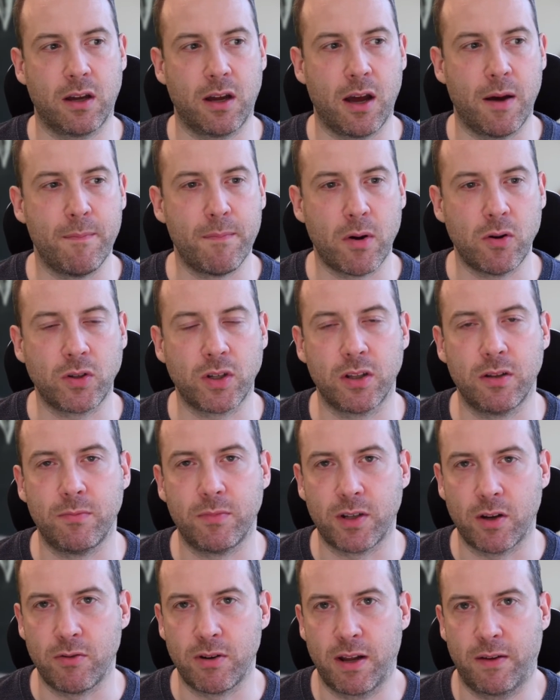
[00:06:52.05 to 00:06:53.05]
and most of them
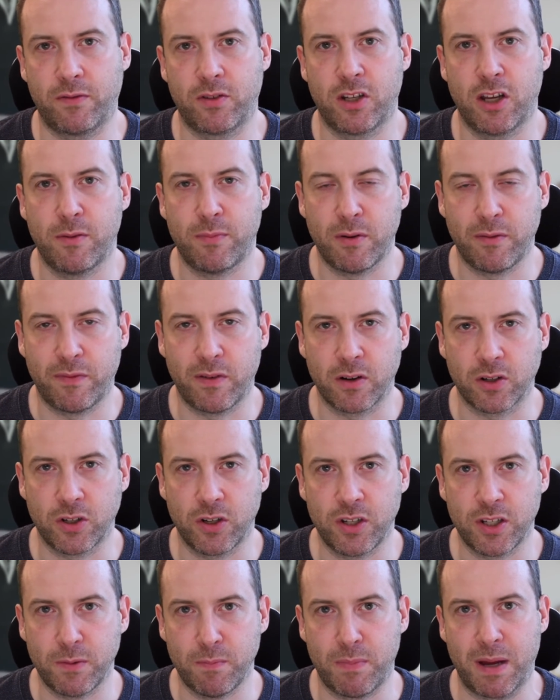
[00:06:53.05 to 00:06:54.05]
don't have turbo
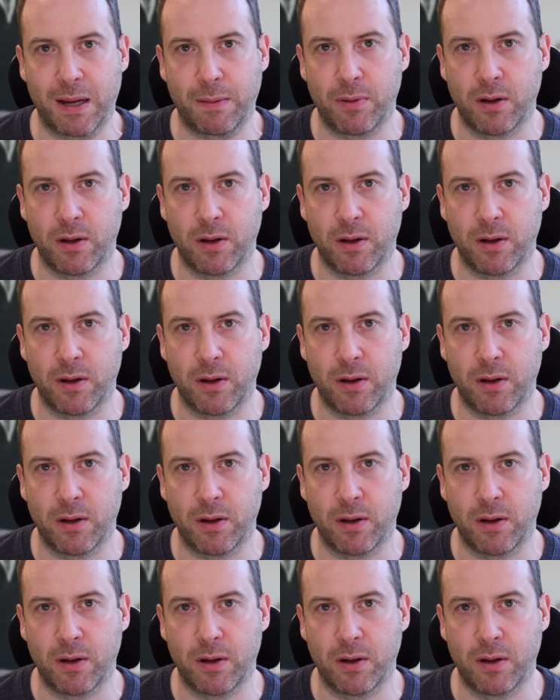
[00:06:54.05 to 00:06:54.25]
functions and back